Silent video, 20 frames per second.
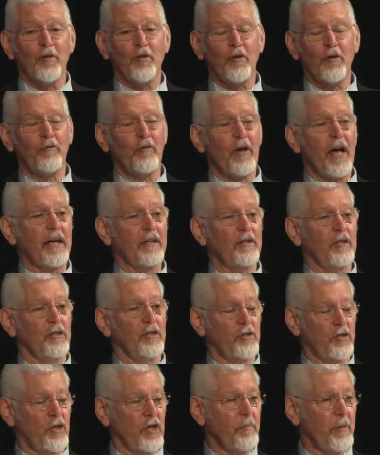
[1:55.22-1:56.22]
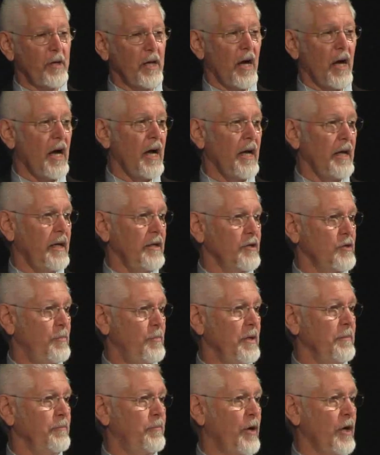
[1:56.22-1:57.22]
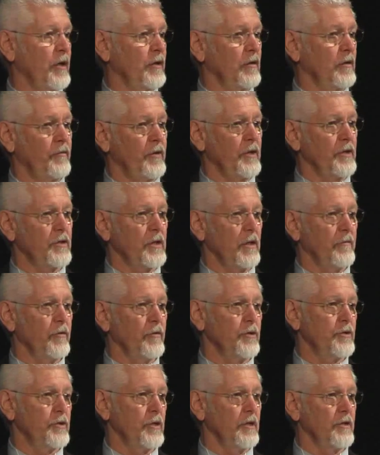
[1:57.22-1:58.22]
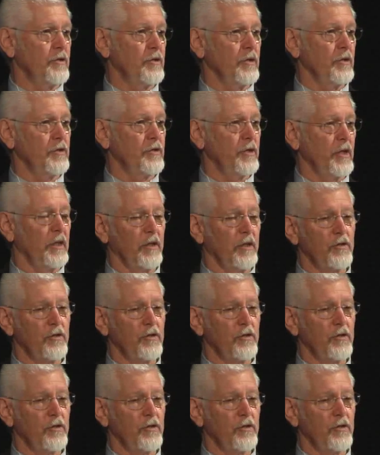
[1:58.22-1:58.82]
CBI has been part of this ever since this thing.